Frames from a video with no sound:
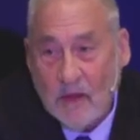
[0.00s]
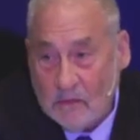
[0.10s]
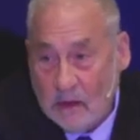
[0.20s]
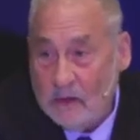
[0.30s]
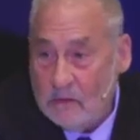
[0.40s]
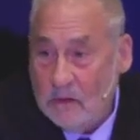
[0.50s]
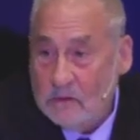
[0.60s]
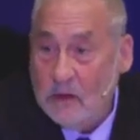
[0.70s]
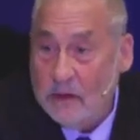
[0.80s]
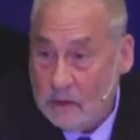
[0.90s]
that led
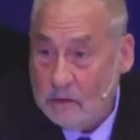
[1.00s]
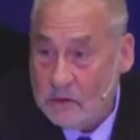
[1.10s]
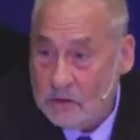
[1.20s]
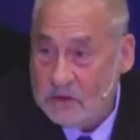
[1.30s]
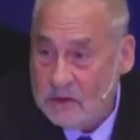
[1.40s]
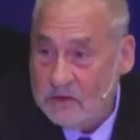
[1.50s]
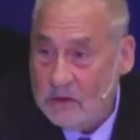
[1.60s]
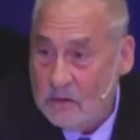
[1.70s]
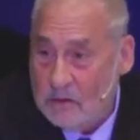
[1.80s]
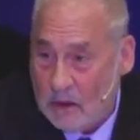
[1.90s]
to Hitler's
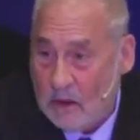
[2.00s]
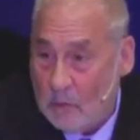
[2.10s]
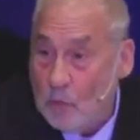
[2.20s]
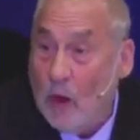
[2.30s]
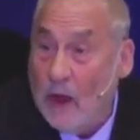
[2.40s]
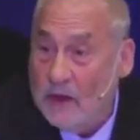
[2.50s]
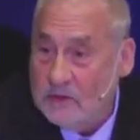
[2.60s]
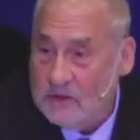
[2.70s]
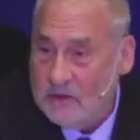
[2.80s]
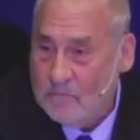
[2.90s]
uh,
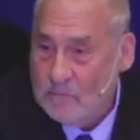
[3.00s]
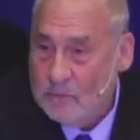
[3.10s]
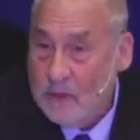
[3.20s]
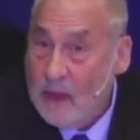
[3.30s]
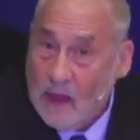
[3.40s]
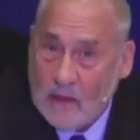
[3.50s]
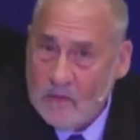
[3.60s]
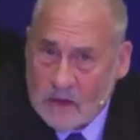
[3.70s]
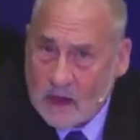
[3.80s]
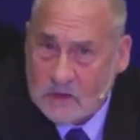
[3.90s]
rise
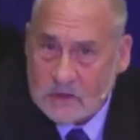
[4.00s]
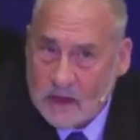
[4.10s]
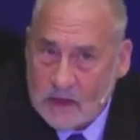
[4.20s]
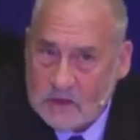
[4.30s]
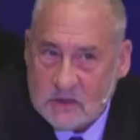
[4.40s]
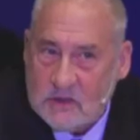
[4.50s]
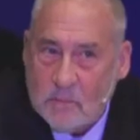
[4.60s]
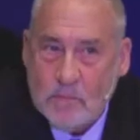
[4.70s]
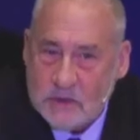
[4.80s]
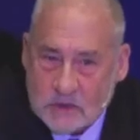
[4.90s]
and the United States, it's
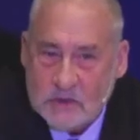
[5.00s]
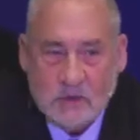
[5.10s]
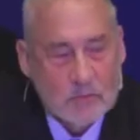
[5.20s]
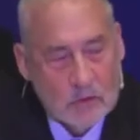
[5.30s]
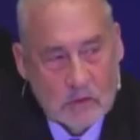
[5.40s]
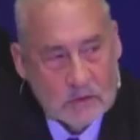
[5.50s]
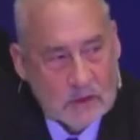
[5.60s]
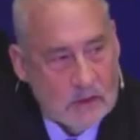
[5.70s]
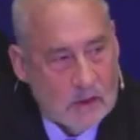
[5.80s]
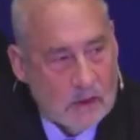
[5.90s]
the business
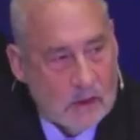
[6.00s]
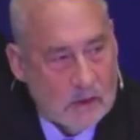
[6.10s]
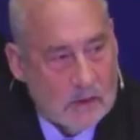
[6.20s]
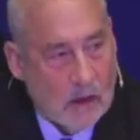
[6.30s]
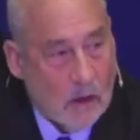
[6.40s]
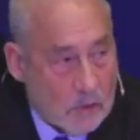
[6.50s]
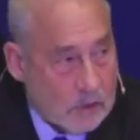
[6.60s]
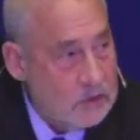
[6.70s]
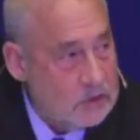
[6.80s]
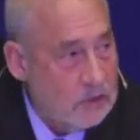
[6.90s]
community and
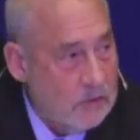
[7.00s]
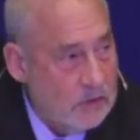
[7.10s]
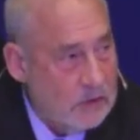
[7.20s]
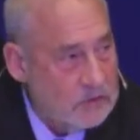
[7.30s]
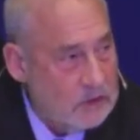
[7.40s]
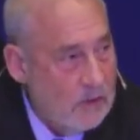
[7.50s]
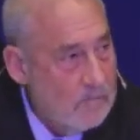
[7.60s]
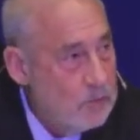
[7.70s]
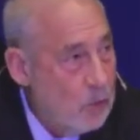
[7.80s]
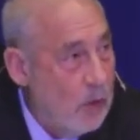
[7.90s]
other conservatives
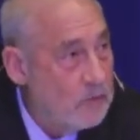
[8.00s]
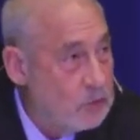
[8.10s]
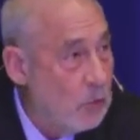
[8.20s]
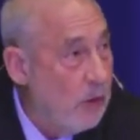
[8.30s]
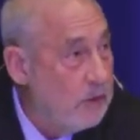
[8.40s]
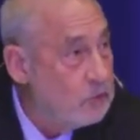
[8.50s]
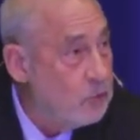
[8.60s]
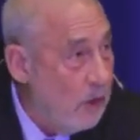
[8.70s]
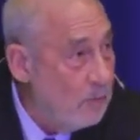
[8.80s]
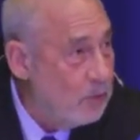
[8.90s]
who have joined
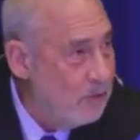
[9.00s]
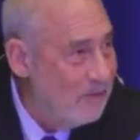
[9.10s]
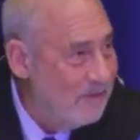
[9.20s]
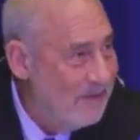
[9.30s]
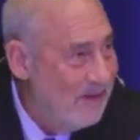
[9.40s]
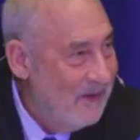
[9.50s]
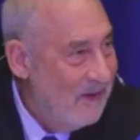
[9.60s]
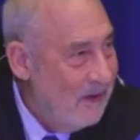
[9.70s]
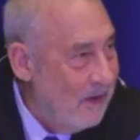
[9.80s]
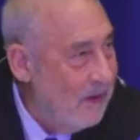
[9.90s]
Trump
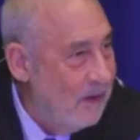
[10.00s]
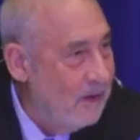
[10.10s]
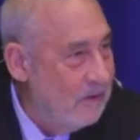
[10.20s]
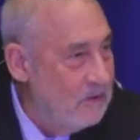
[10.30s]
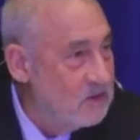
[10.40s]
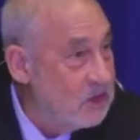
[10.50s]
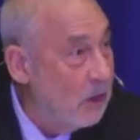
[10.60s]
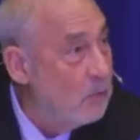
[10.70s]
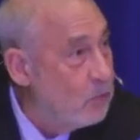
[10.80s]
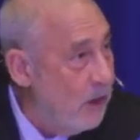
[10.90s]
in
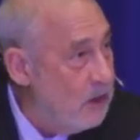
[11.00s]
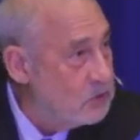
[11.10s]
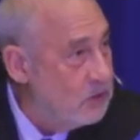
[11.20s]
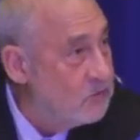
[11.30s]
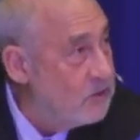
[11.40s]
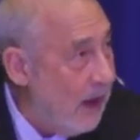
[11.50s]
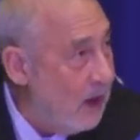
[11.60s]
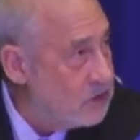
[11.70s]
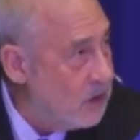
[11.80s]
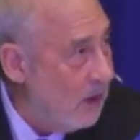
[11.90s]
celebration of
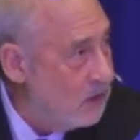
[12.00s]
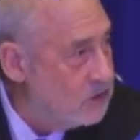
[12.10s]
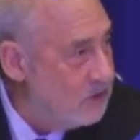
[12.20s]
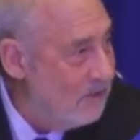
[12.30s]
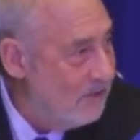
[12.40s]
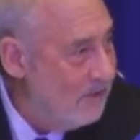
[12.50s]
tax cuts